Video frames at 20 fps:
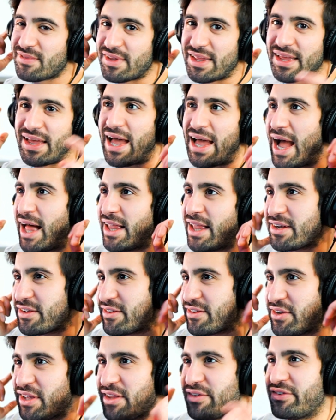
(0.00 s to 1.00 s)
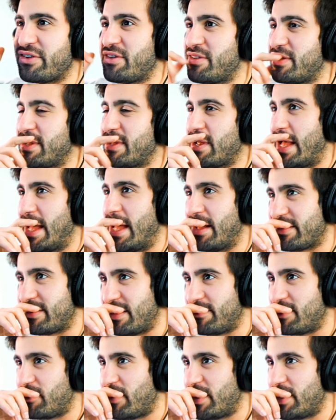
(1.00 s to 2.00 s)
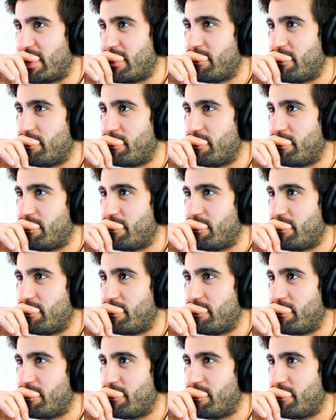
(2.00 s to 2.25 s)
you, Alex, you can see yeah, Alex left and right here.